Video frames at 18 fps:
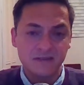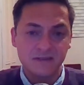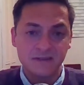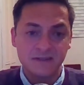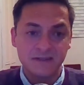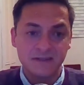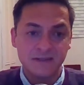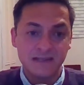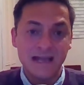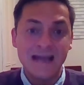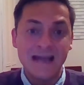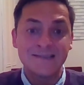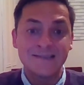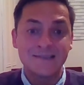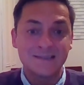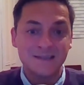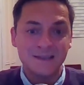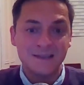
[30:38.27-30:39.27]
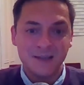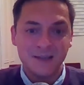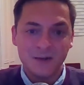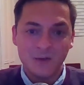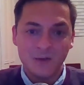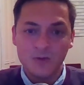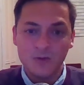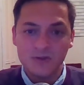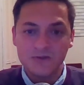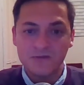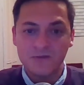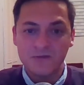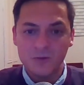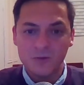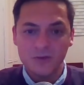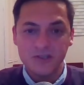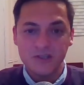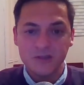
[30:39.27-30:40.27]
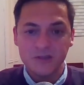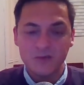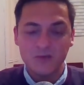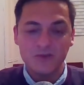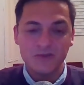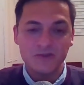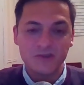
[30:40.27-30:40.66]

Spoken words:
lass was 40-1.